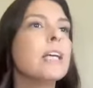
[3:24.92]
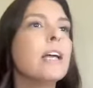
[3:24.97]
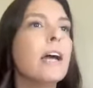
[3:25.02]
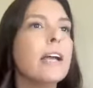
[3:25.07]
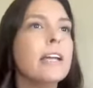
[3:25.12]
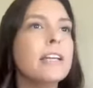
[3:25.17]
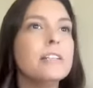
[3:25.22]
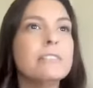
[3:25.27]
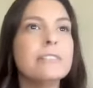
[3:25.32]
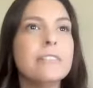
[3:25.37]

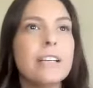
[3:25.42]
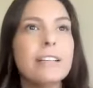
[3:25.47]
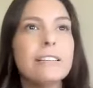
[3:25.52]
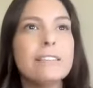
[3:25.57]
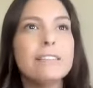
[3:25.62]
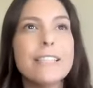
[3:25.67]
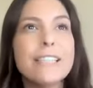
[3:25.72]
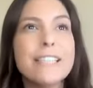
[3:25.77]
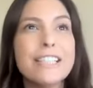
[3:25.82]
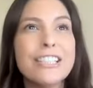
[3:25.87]
I don't know,
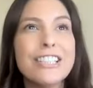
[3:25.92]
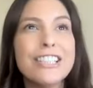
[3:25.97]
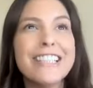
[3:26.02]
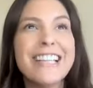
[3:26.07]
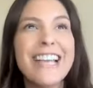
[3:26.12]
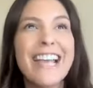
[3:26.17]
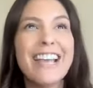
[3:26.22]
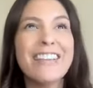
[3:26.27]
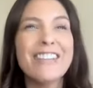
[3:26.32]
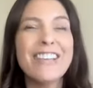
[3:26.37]
what's a good
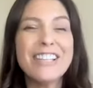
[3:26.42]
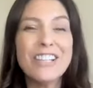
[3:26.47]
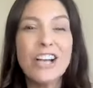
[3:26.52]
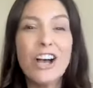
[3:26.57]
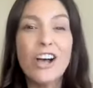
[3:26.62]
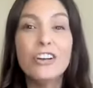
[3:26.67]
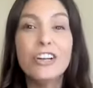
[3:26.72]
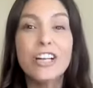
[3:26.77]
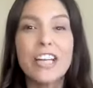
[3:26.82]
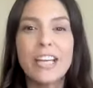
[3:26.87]
name? Let's
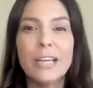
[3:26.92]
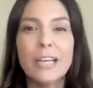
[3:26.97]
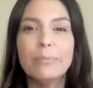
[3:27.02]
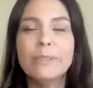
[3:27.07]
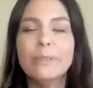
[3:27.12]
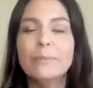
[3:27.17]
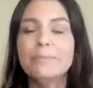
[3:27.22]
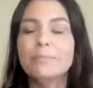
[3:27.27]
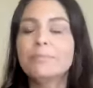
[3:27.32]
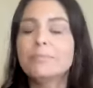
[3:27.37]
call her Kim.